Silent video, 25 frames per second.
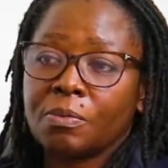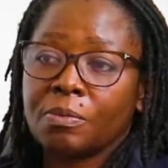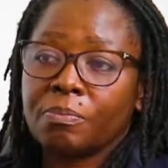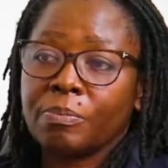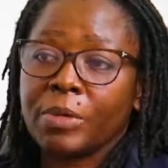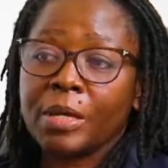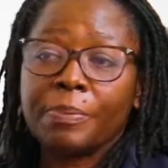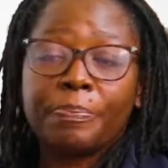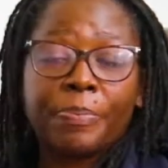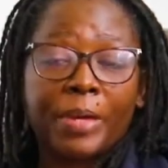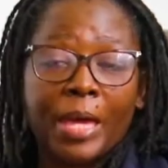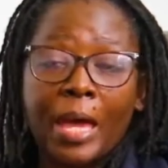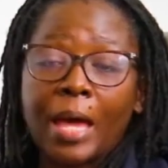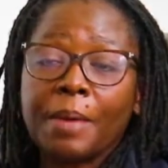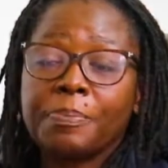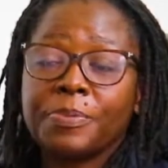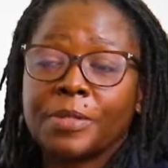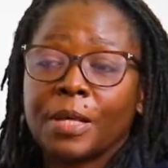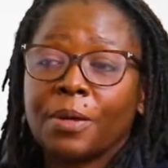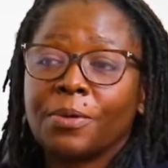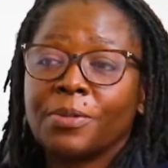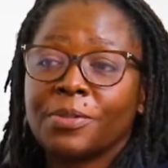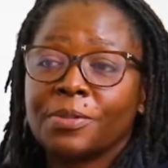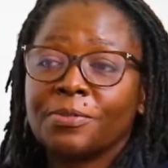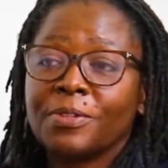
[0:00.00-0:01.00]
perhaps
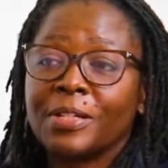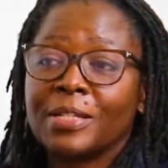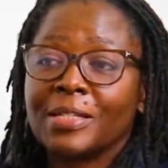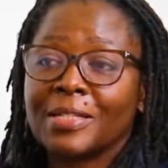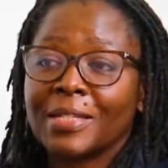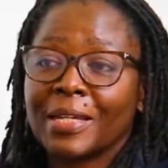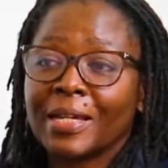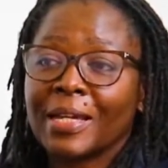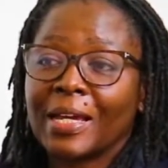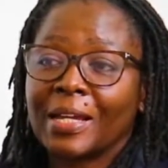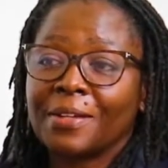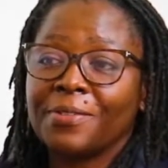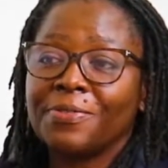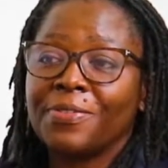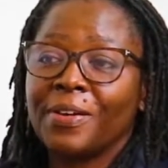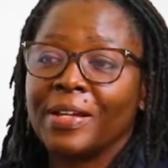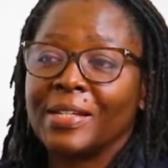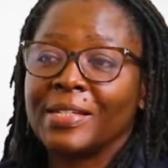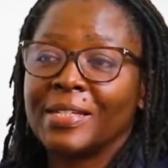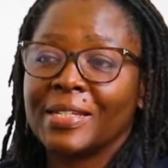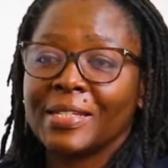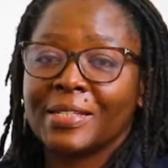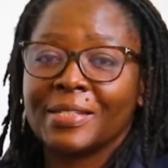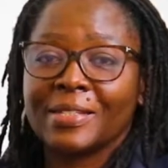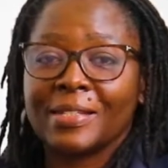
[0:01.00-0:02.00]
I would even take
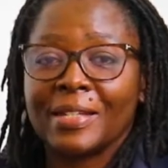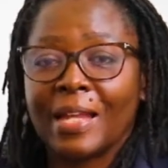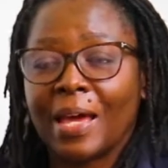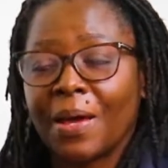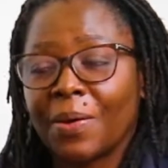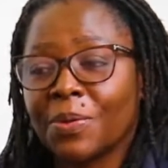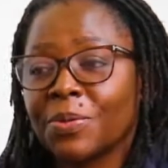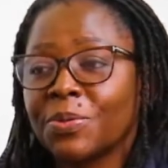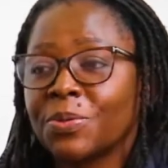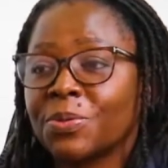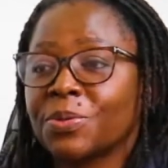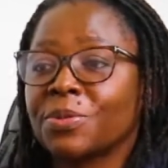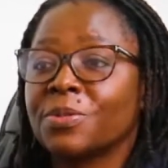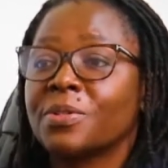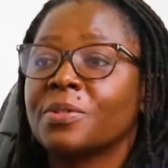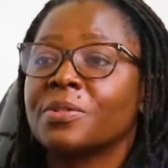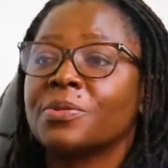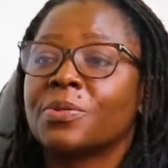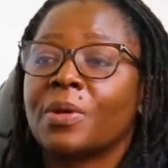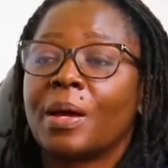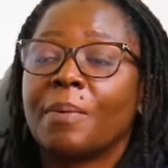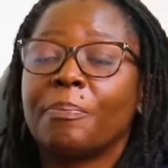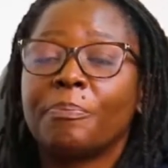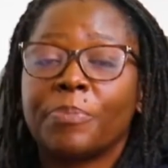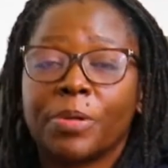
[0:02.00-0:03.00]
advantage now
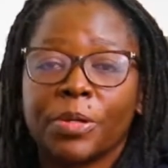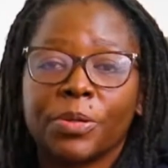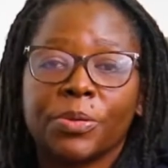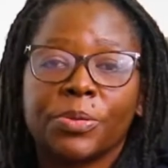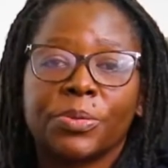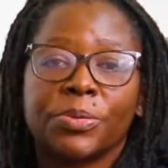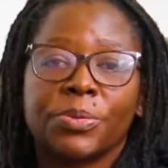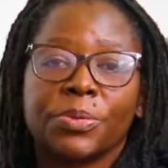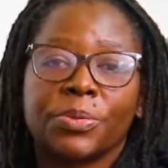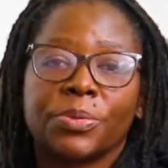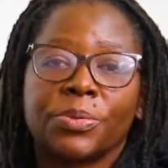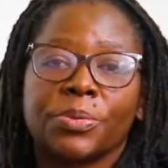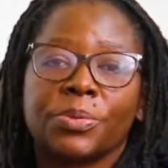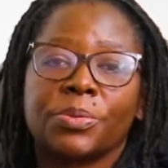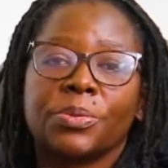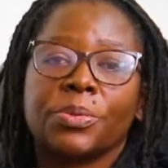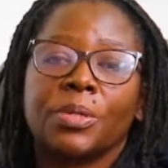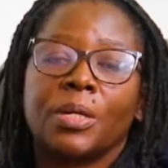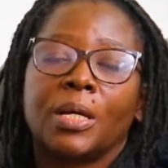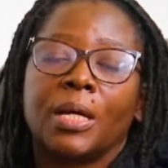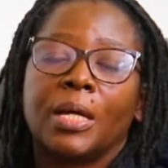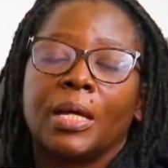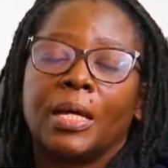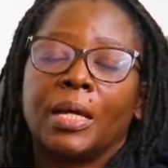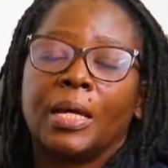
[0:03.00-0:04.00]
to appeal to
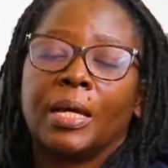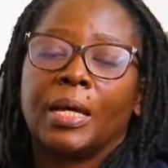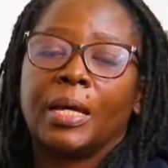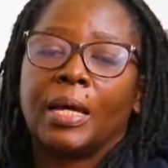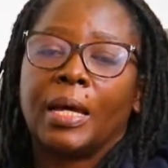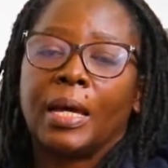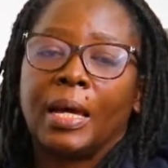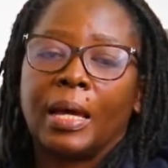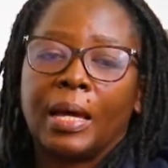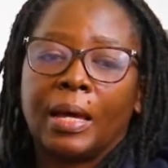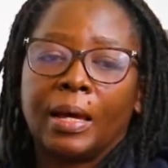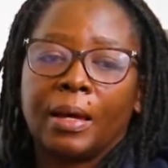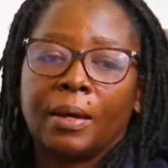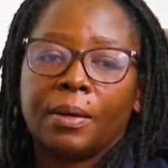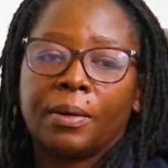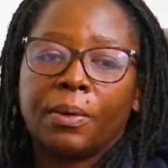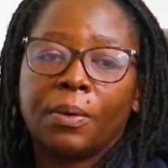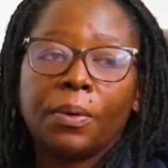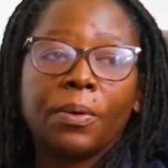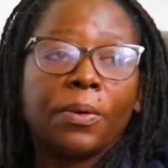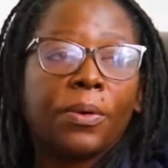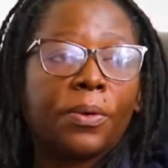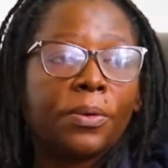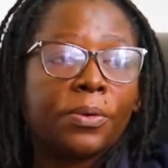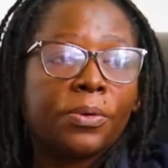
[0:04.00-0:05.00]

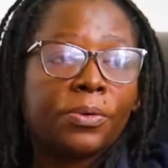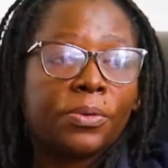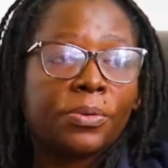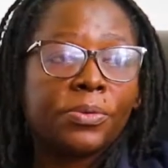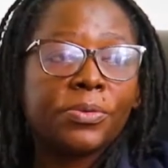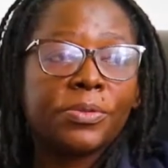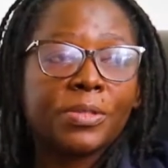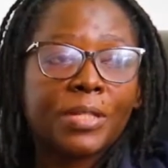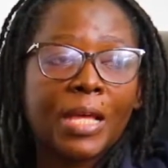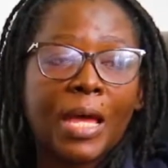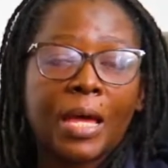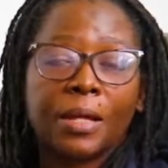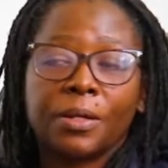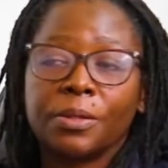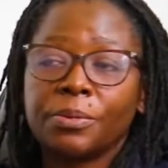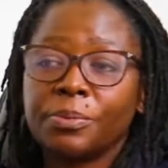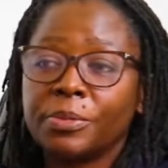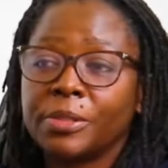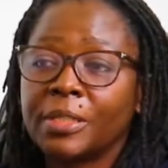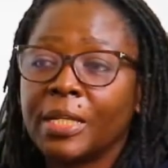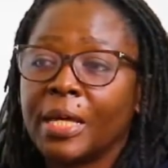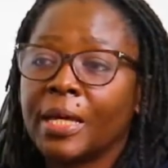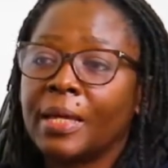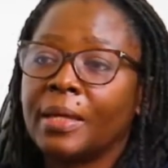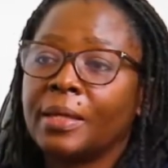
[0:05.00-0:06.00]
all UNZA
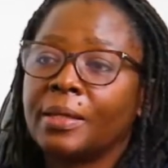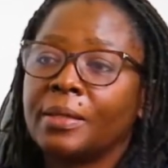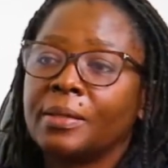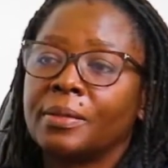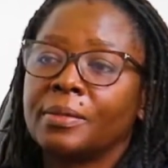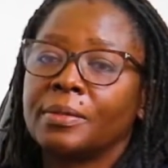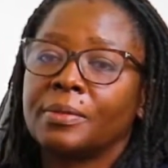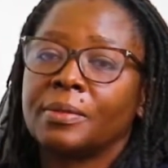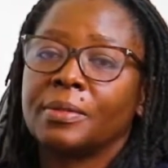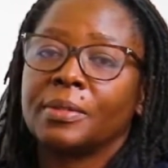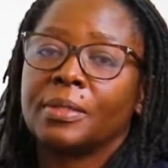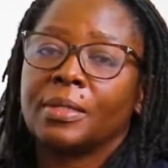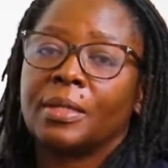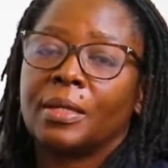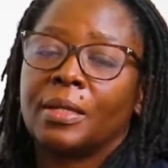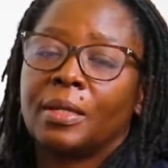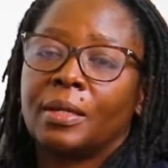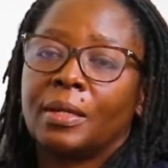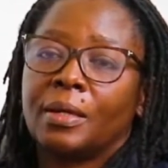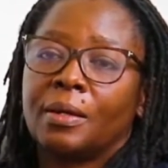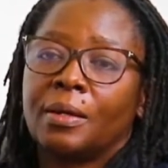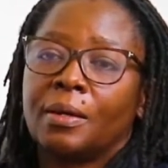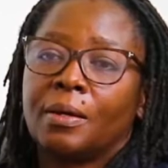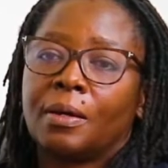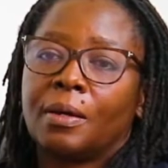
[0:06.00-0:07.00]
alumni
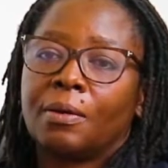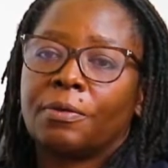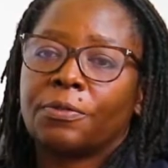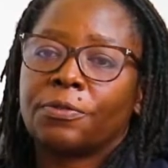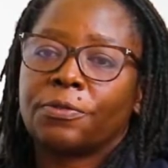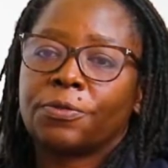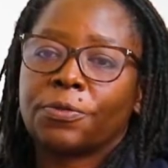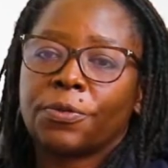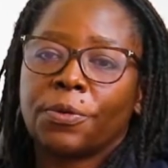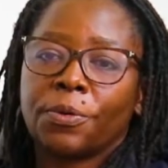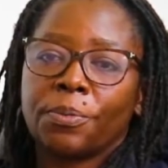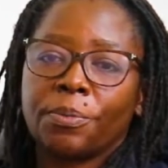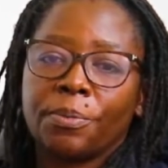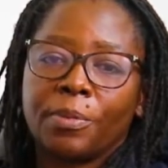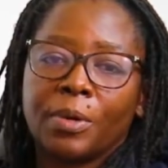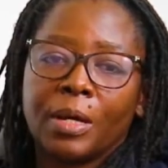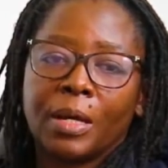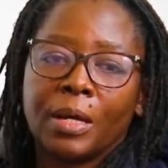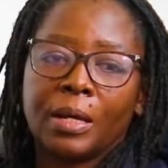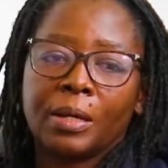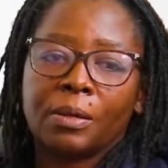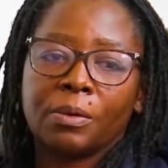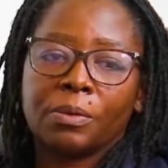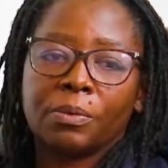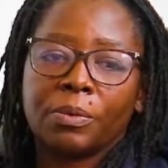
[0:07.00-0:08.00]
from
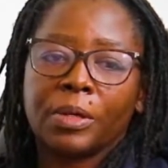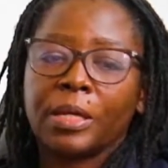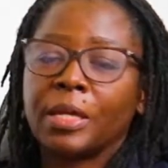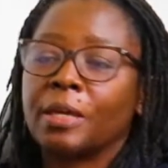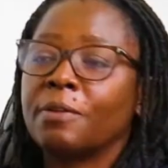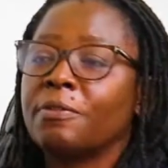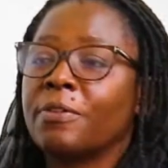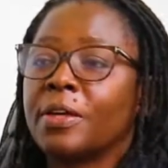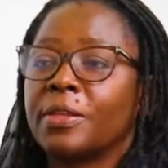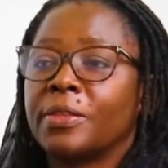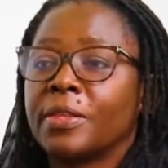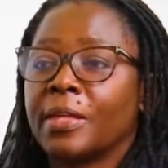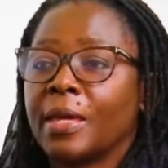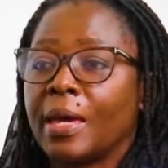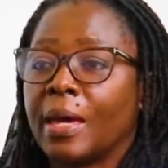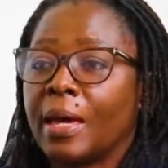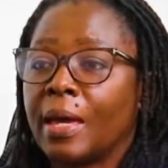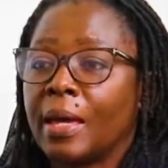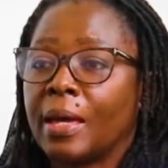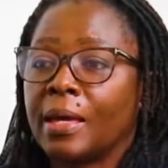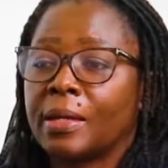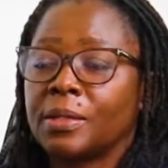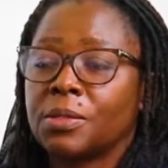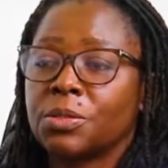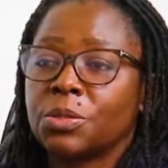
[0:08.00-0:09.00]
wherever they
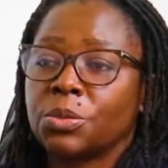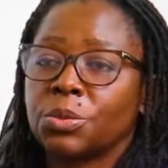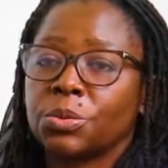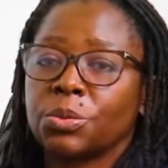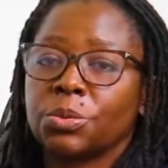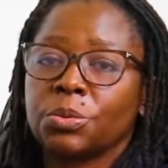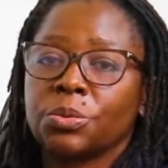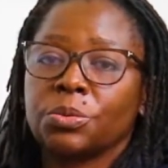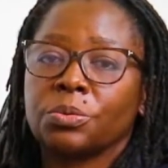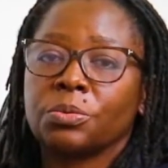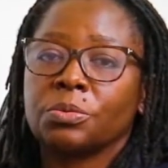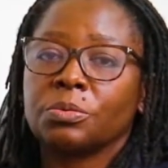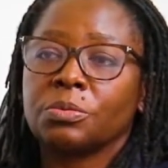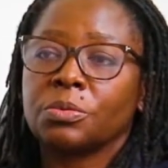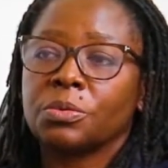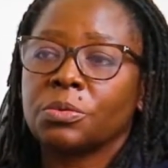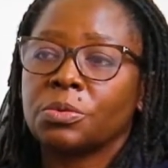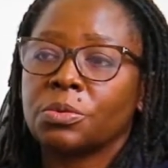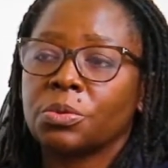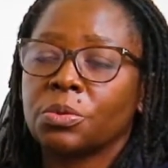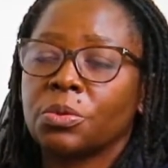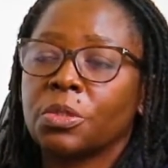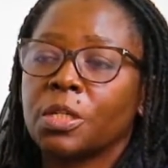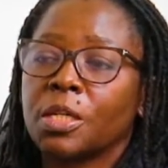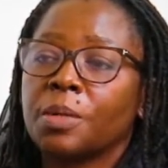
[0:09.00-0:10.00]
are to
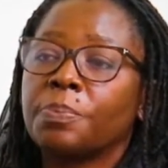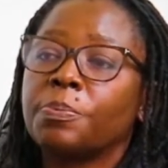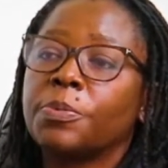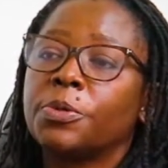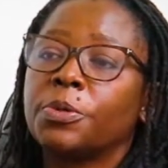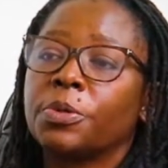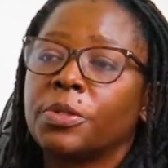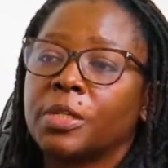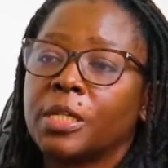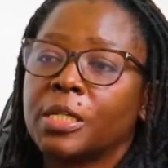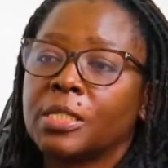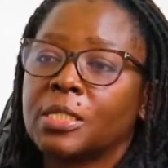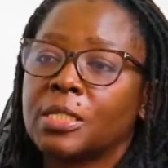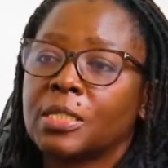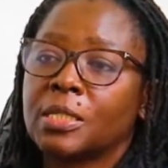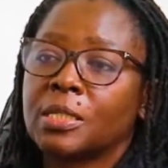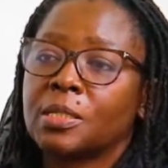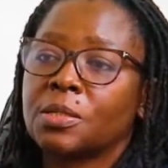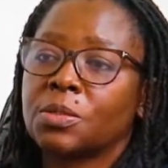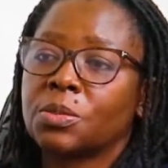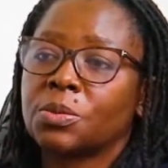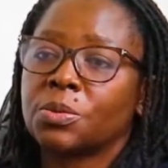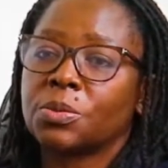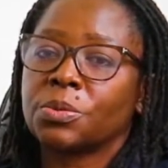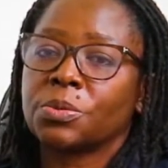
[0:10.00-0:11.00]
keep donating
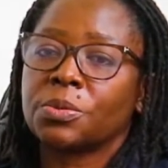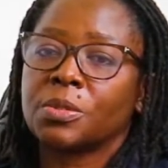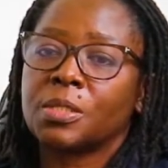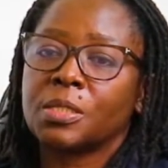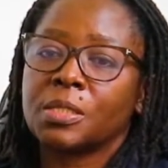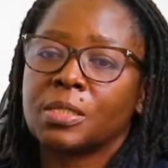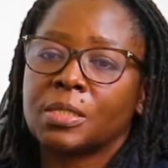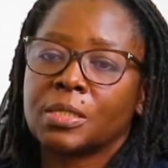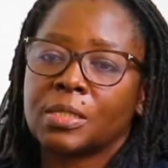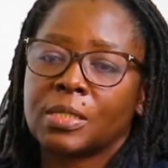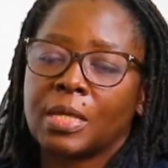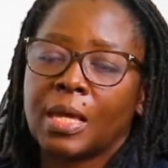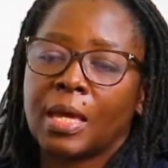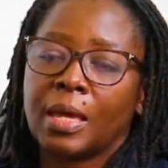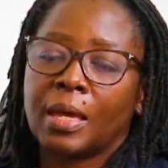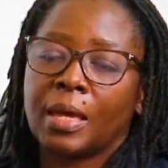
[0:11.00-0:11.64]
to this